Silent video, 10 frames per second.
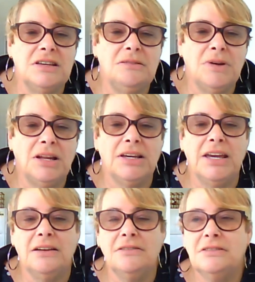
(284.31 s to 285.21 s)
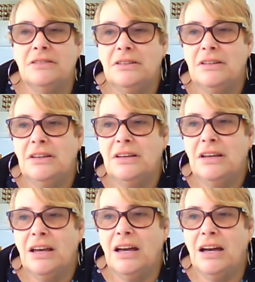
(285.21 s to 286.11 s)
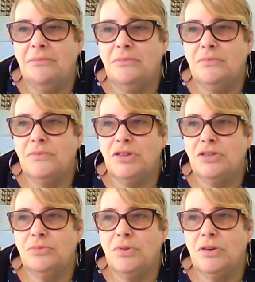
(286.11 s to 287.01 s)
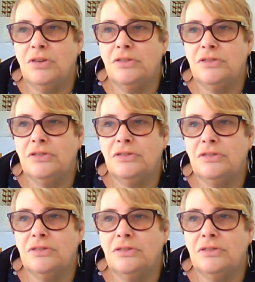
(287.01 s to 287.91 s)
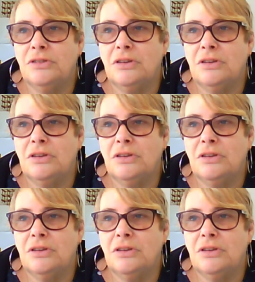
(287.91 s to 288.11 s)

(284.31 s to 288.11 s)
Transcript: email account, which was